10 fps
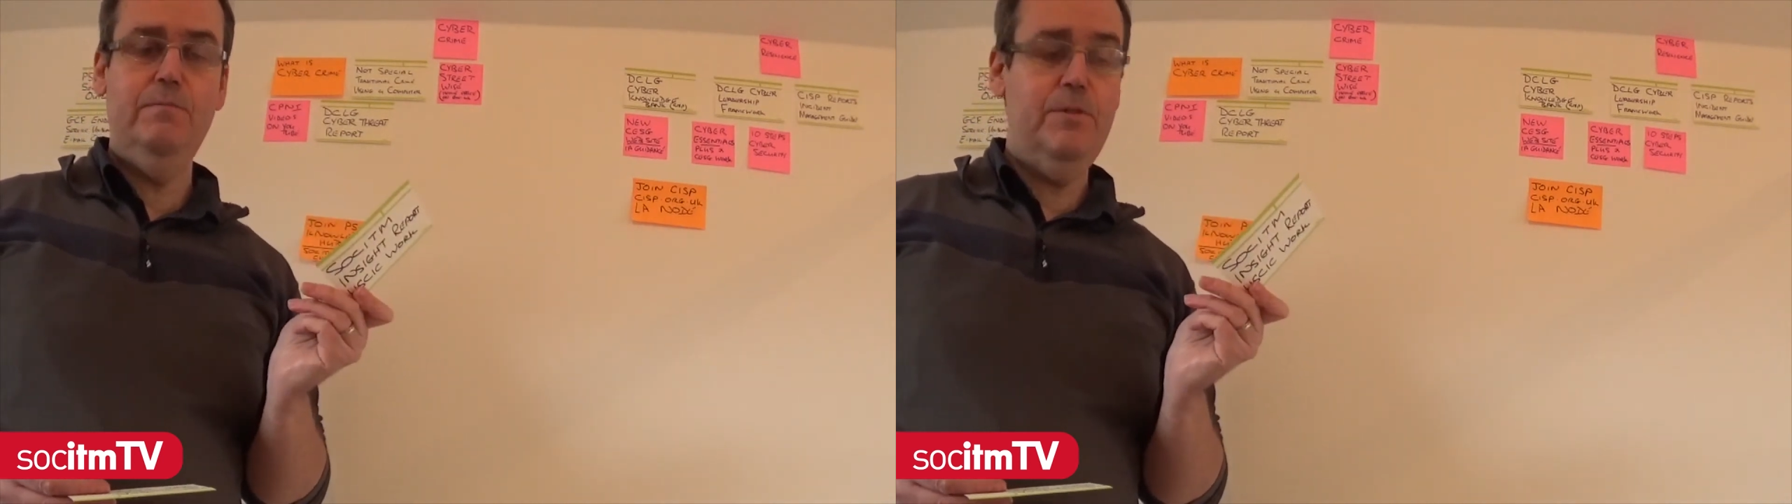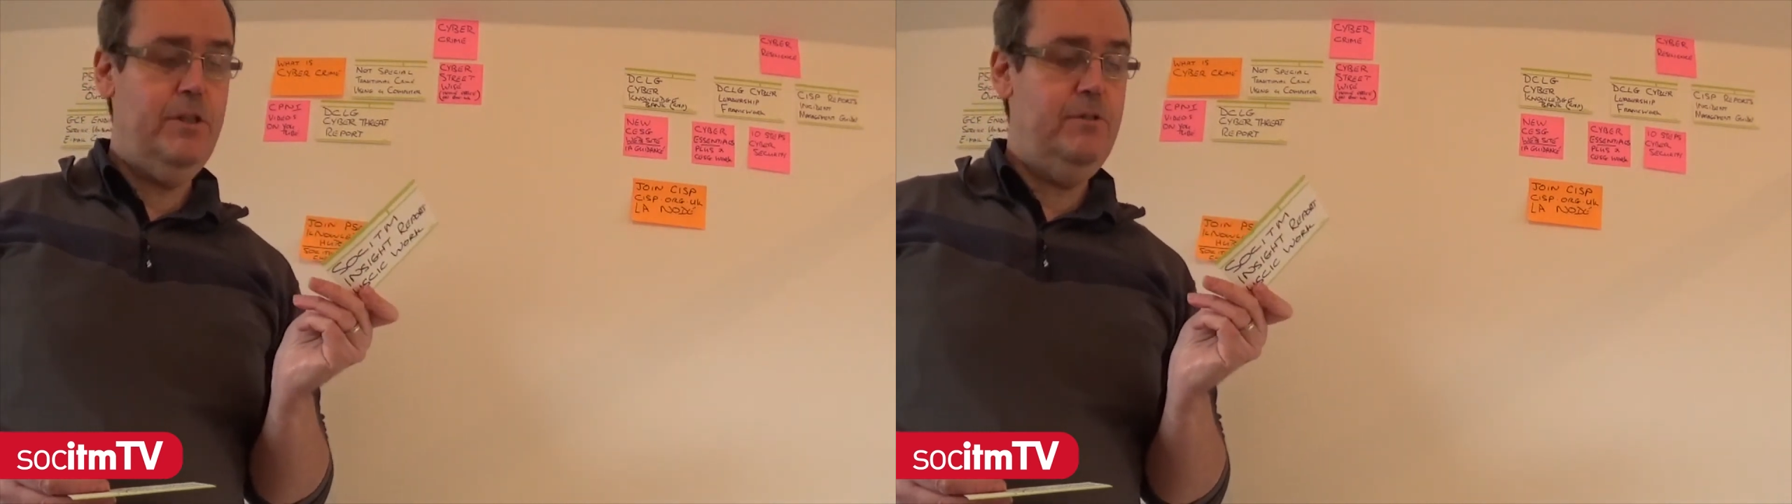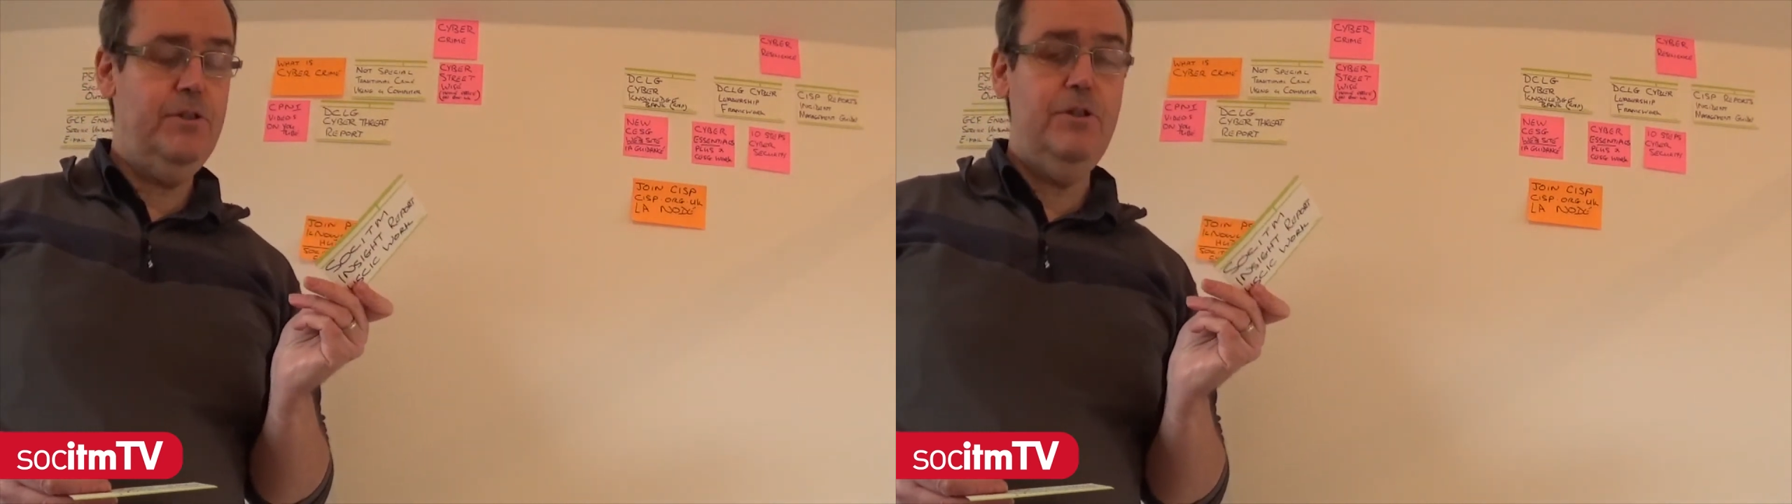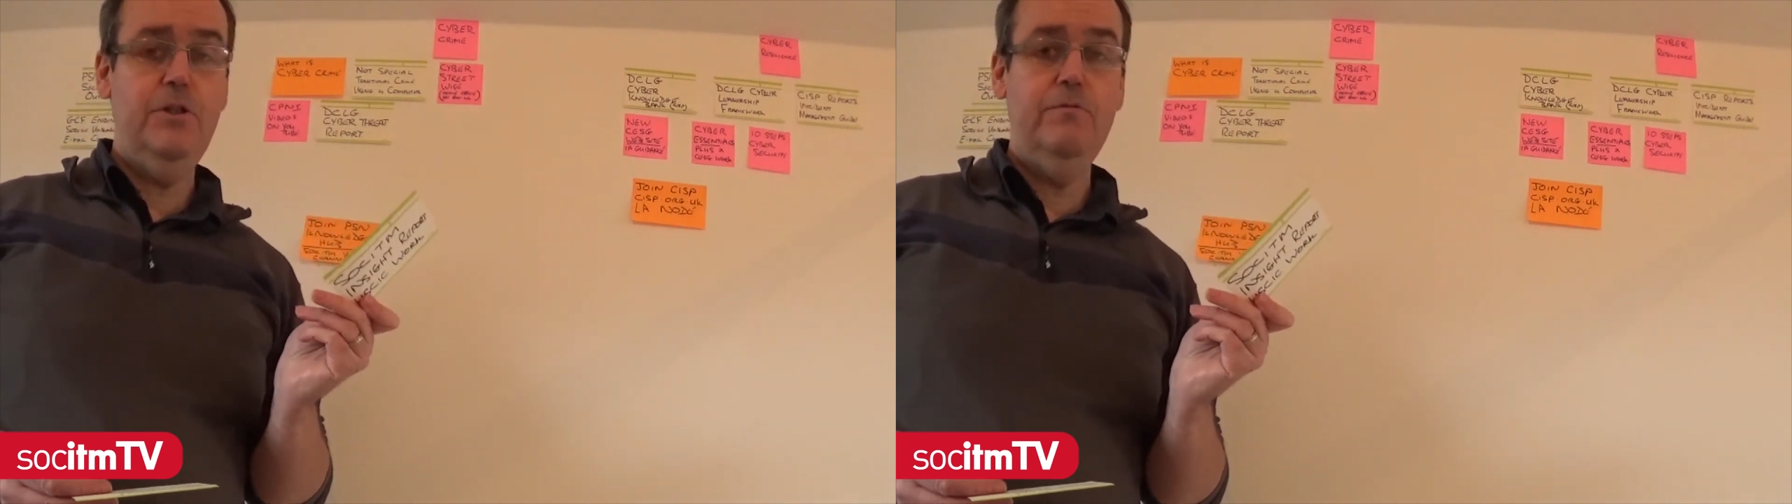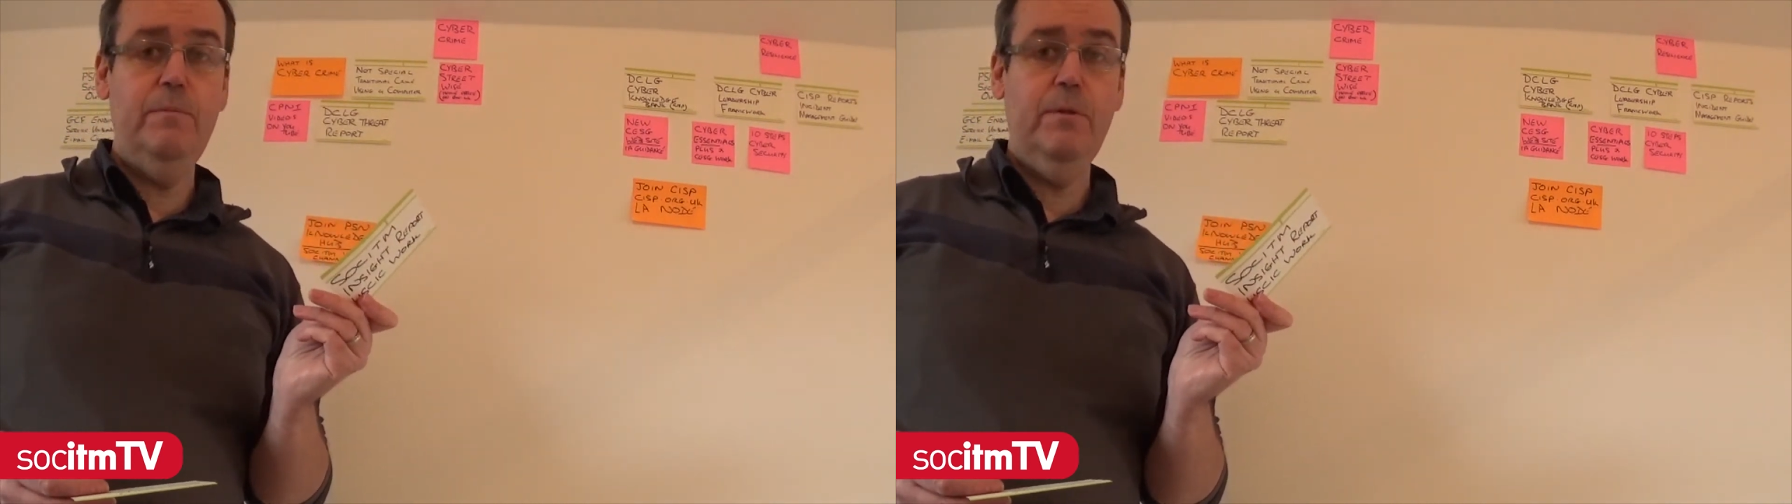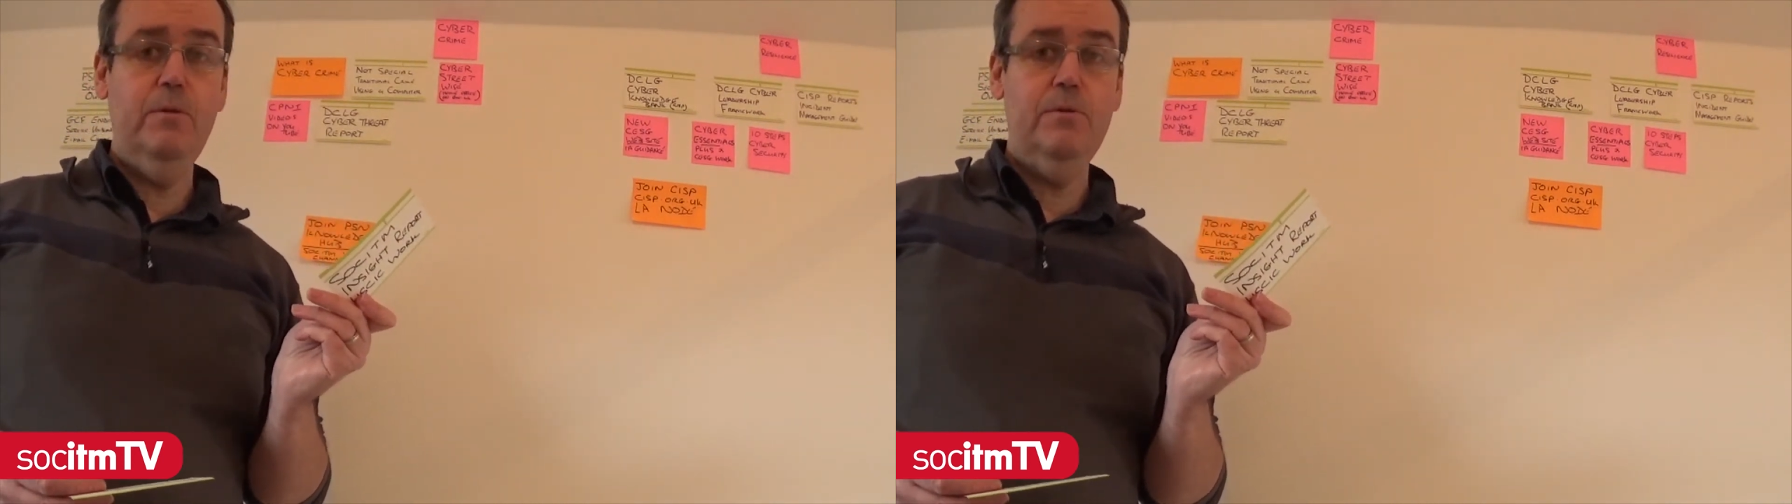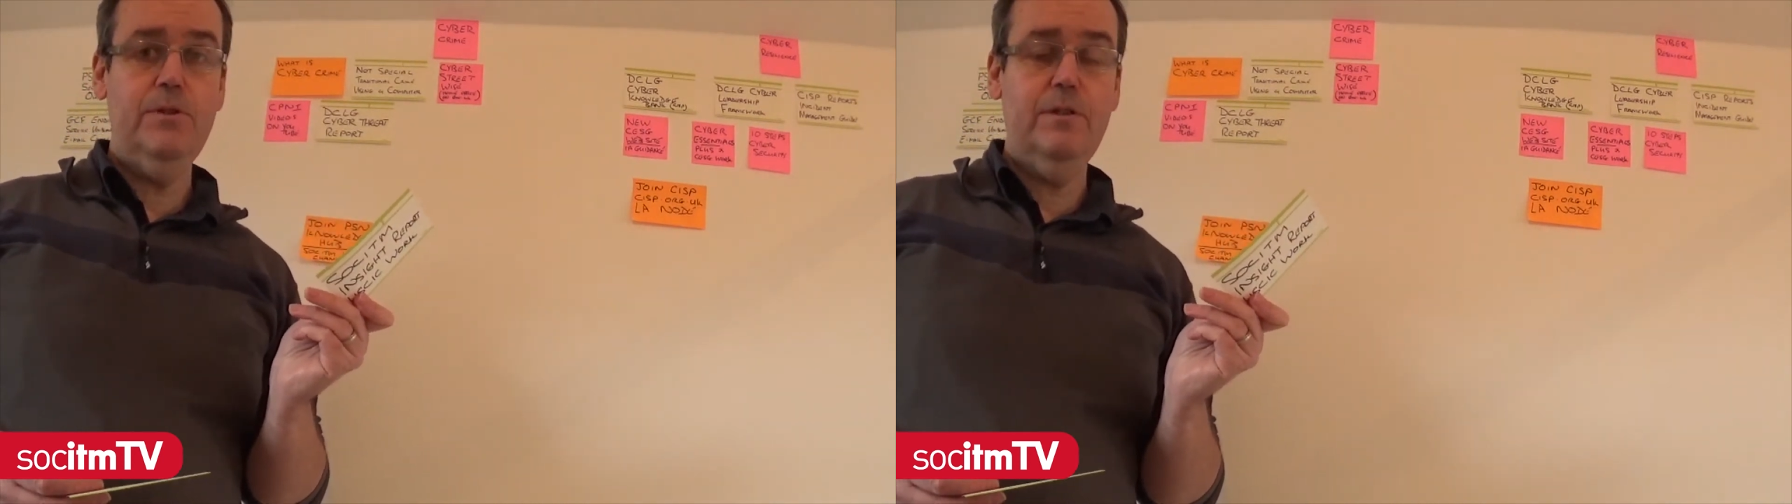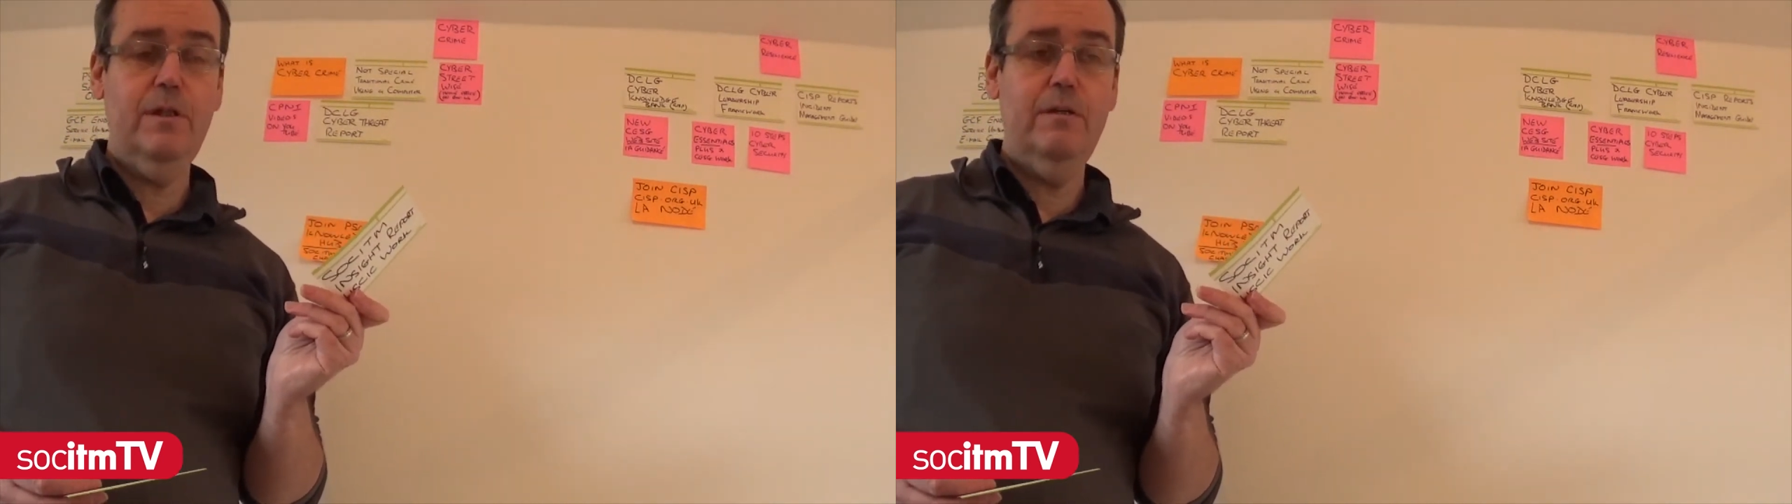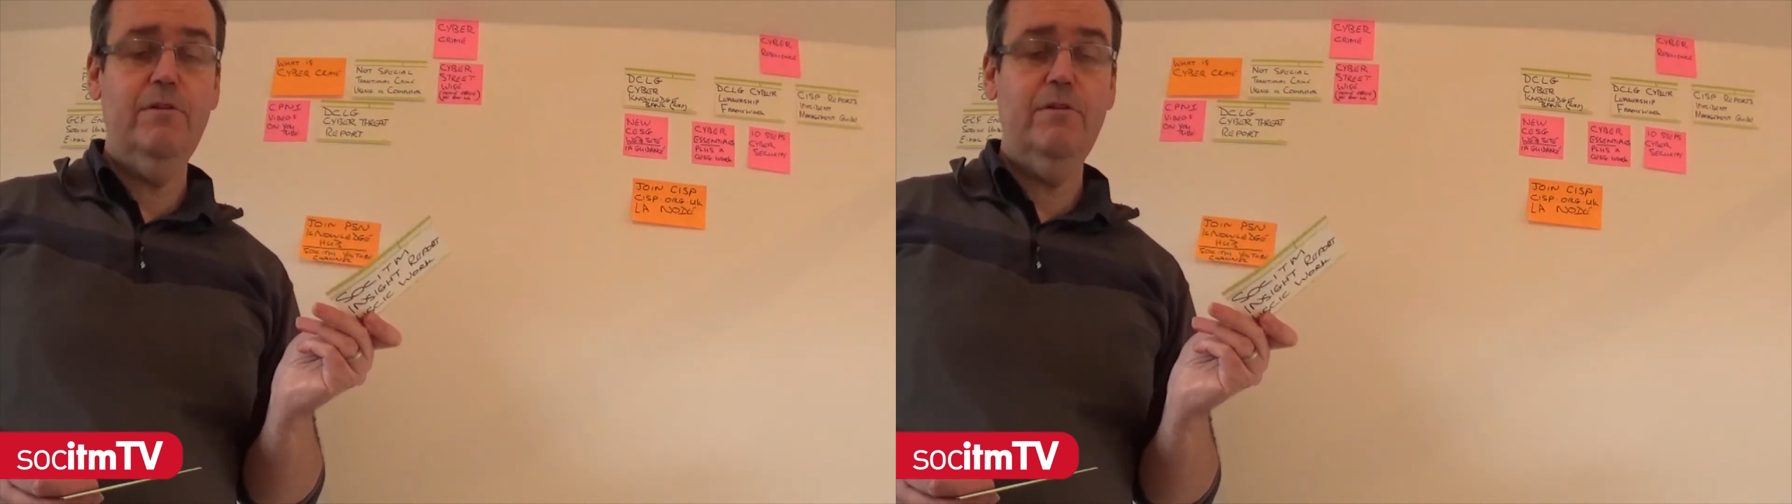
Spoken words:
produced a new report.